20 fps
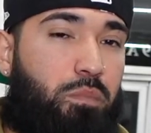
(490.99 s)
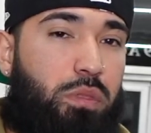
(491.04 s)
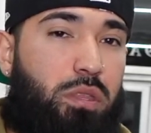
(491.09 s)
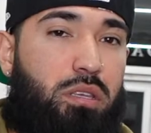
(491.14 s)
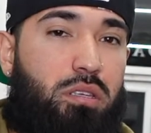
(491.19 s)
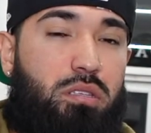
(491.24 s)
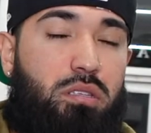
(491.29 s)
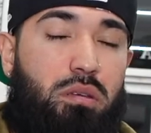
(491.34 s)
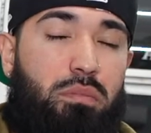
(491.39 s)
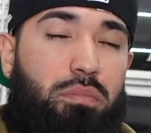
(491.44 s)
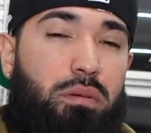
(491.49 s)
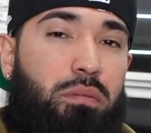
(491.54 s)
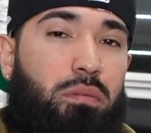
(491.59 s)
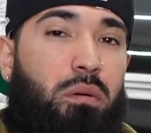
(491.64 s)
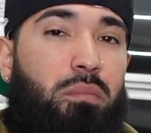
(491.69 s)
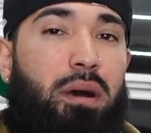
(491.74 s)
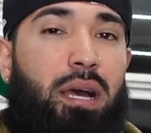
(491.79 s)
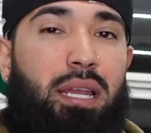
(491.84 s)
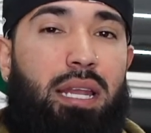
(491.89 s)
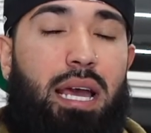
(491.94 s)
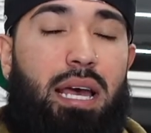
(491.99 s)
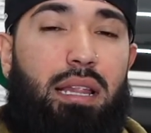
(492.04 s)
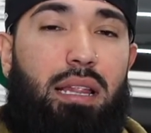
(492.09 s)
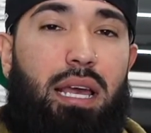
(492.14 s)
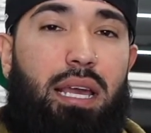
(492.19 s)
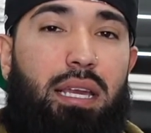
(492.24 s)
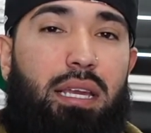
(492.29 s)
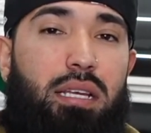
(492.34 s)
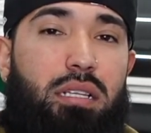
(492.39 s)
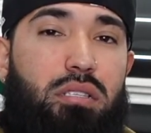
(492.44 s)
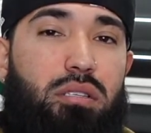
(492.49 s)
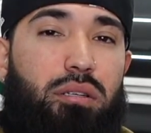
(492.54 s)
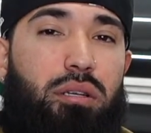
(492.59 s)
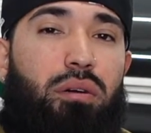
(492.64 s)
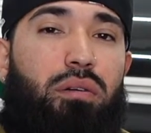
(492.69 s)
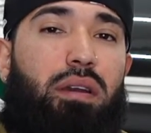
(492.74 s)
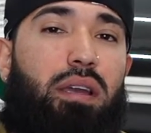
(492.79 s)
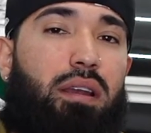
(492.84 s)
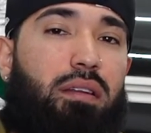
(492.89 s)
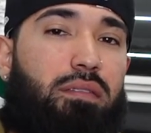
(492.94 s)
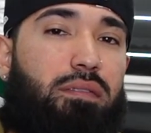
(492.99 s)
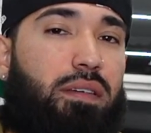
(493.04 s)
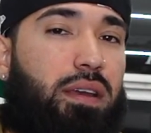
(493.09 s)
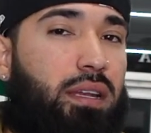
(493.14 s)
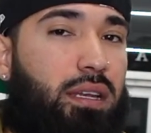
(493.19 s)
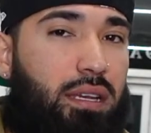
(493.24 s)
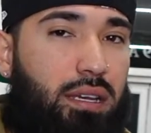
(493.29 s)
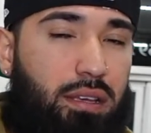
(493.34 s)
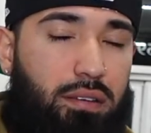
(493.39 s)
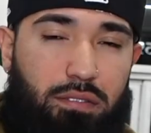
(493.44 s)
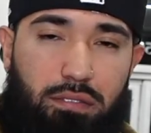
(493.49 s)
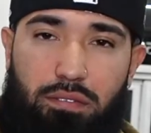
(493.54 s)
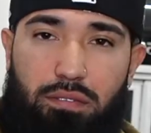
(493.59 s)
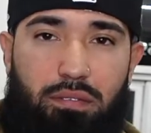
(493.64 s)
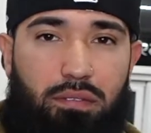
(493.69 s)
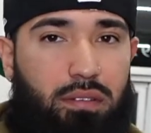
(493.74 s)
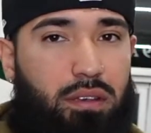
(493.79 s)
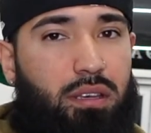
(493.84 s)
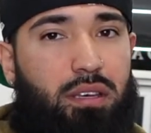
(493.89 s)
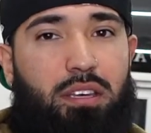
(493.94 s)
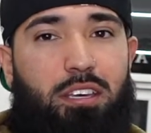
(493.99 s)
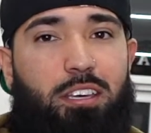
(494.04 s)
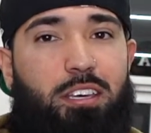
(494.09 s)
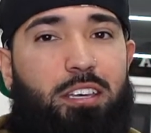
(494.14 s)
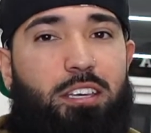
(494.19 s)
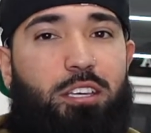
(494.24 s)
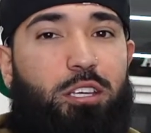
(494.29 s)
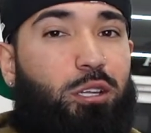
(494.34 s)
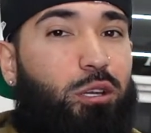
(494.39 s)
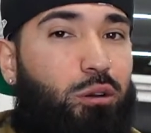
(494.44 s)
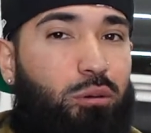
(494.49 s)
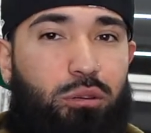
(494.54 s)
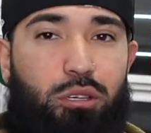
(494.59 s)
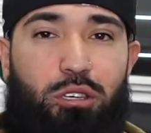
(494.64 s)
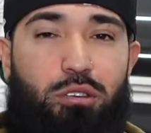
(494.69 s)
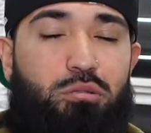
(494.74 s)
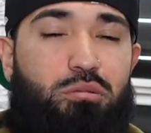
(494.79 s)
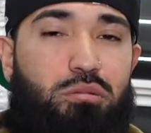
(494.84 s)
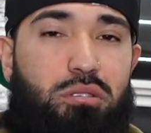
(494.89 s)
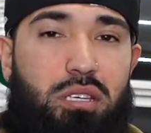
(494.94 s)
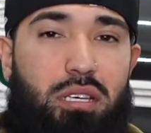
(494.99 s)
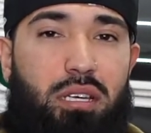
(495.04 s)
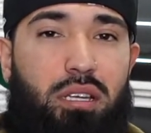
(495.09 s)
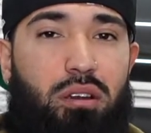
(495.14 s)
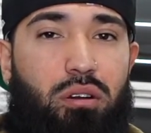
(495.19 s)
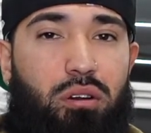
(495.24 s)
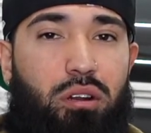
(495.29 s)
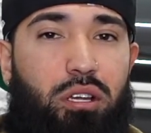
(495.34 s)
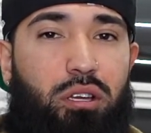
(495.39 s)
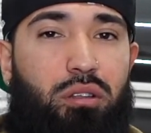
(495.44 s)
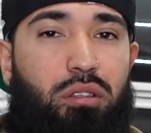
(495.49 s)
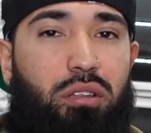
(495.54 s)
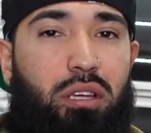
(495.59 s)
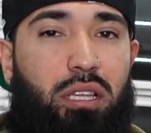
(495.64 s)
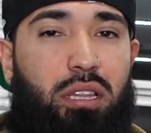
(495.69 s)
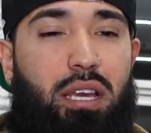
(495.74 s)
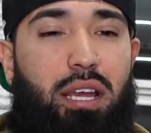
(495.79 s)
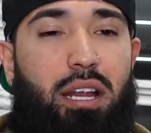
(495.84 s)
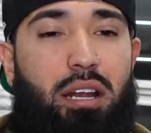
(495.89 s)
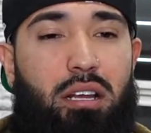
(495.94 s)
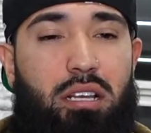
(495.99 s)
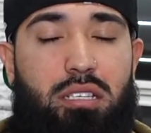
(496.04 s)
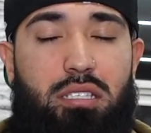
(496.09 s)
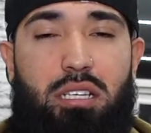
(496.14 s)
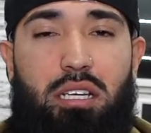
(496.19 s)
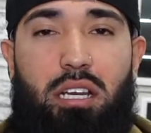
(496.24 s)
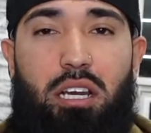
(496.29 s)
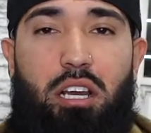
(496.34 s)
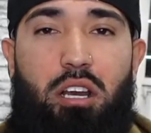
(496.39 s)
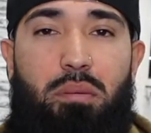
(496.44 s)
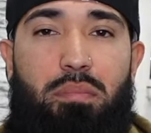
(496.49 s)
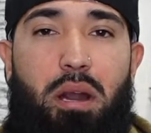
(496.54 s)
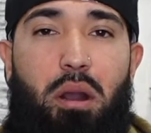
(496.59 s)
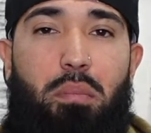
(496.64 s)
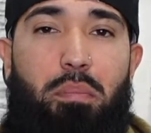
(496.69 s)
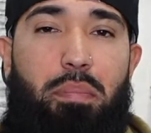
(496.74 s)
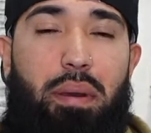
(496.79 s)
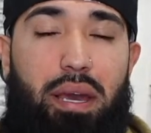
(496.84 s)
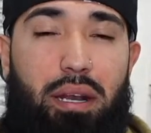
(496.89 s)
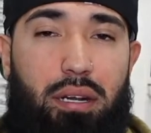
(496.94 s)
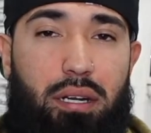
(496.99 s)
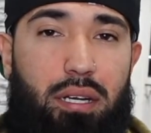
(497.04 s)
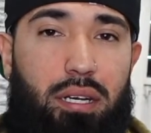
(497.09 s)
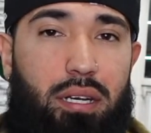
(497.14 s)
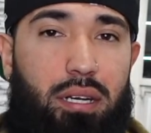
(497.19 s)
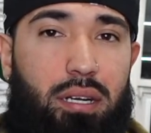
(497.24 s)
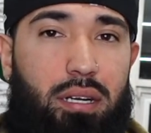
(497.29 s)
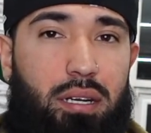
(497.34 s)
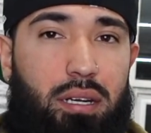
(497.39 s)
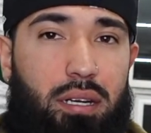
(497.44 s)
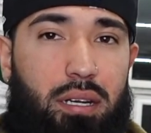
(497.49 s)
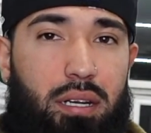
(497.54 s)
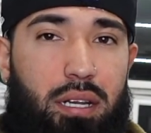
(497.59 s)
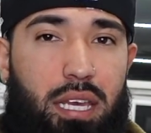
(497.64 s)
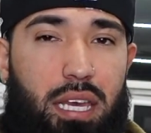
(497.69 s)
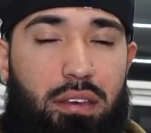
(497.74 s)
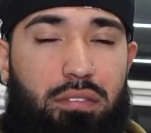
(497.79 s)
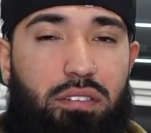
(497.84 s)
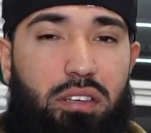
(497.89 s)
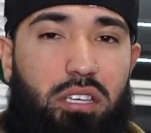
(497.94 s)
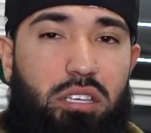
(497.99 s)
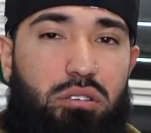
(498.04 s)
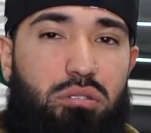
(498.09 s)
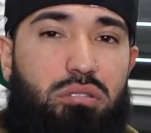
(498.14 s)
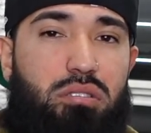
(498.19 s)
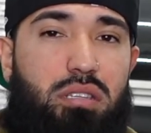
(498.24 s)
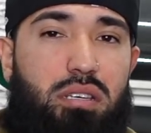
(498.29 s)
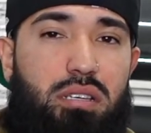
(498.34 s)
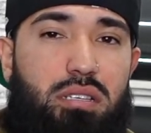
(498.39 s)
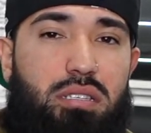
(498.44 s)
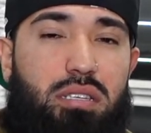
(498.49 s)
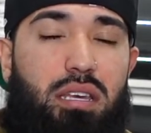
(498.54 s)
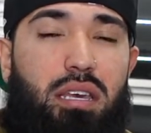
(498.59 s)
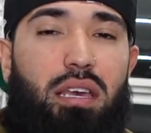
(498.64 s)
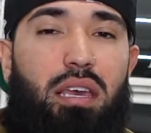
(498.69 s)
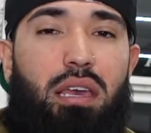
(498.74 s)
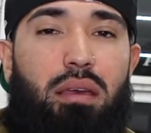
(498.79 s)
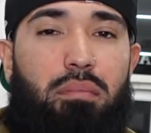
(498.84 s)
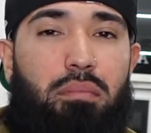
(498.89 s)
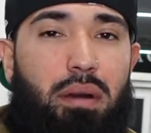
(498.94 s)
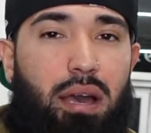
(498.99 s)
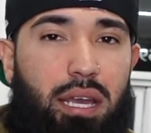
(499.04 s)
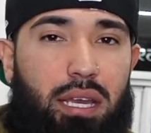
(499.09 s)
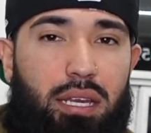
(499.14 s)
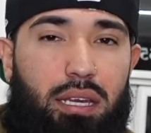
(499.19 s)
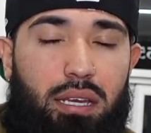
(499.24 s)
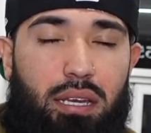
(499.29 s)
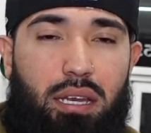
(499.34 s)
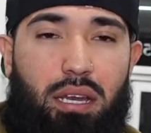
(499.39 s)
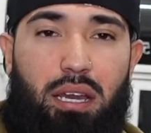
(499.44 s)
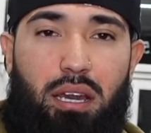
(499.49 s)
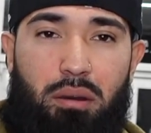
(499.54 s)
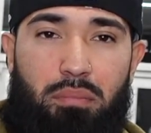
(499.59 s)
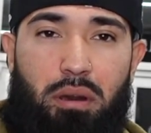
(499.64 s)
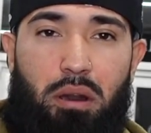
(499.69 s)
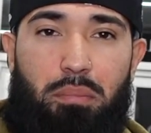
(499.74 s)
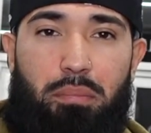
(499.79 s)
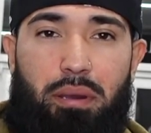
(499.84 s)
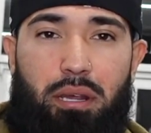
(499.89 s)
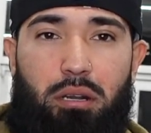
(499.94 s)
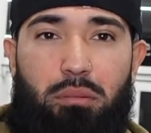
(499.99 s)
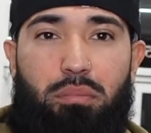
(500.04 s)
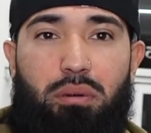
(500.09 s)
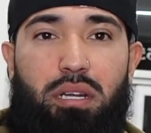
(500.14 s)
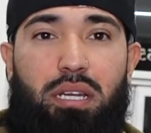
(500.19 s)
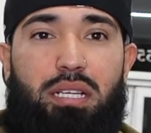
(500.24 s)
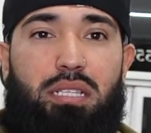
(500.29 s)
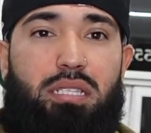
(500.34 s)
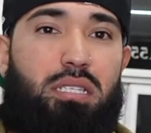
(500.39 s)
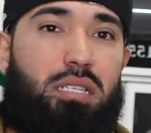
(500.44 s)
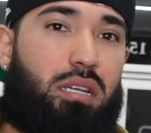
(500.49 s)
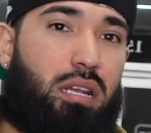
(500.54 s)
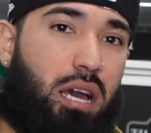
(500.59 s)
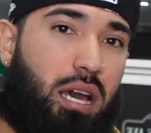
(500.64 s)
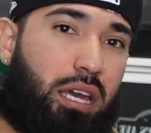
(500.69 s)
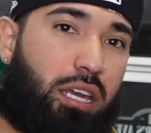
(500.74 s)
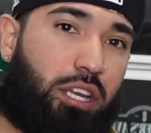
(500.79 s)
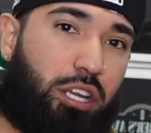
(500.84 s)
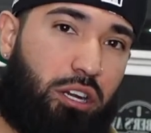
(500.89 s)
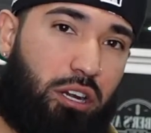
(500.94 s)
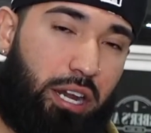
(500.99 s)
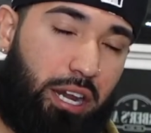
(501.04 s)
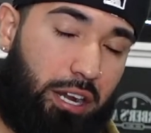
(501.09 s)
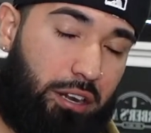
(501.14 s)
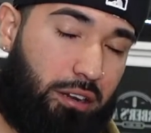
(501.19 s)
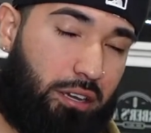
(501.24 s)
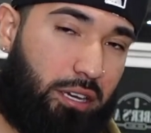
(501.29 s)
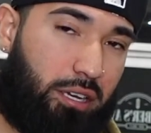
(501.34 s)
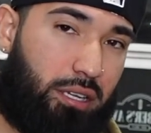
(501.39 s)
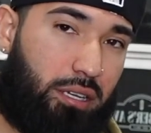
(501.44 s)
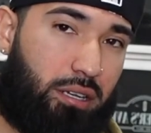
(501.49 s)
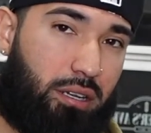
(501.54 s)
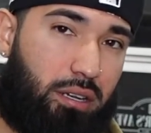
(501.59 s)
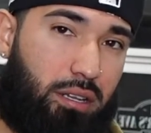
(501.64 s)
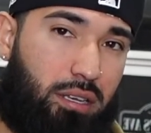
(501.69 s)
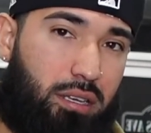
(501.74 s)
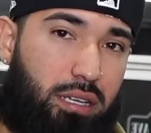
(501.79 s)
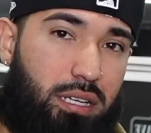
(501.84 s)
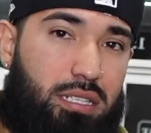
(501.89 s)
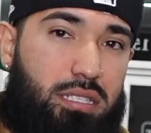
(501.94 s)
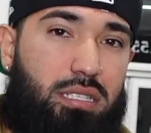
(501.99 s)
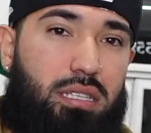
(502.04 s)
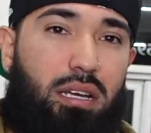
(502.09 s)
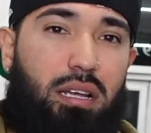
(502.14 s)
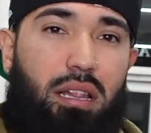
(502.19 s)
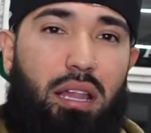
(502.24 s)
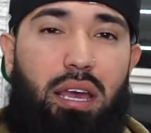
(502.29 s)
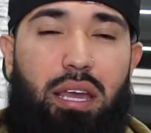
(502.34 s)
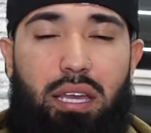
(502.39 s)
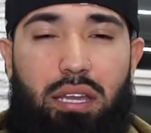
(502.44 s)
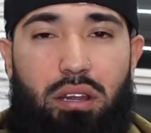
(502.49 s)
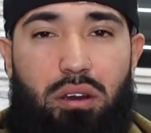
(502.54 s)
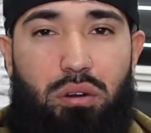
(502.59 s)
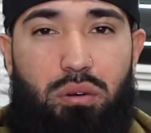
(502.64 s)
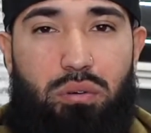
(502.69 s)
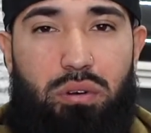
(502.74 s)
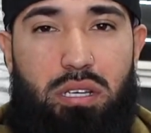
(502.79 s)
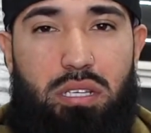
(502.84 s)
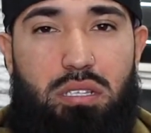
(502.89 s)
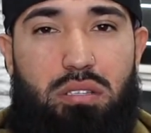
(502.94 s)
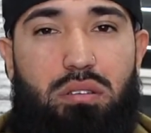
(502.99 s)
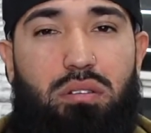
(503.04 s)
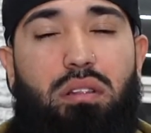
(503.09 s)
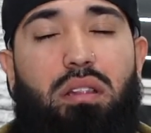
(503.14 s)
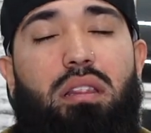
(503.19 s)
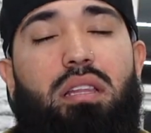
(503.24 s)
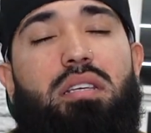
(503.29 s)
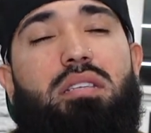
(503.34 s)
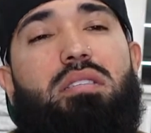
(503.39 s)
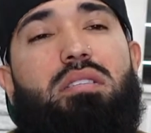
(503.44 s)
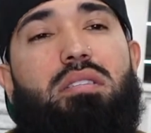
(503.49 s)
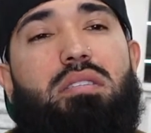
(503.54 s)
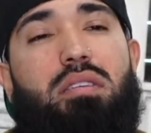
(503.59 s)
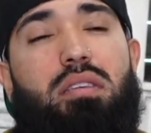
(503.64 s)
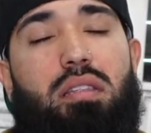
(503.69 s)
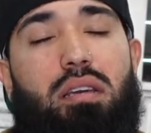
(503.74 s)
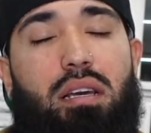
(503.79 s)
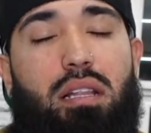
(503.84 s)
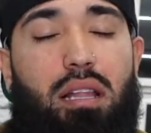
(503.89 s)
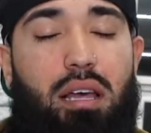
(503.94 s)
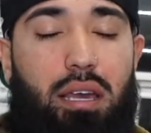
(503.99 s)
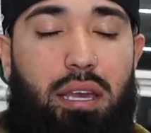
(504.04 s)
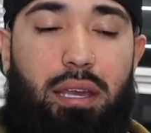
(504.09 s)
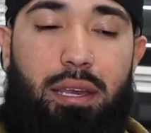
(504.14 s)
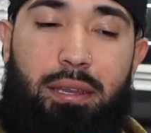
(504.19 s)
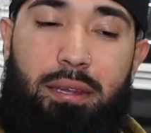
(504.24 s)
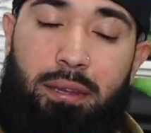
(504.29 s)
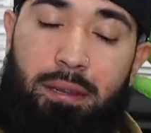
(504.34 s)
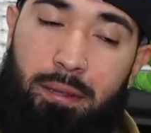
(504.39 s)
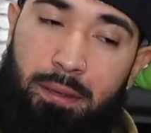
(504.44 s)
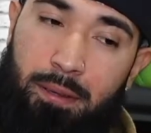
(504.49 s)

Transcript: some people might not like it, so don't get offended if you don't use it or you think the haircut's gonna come out better. If you use this, it might come out better, but it's not your haircut. It's the client. Always listen to the client.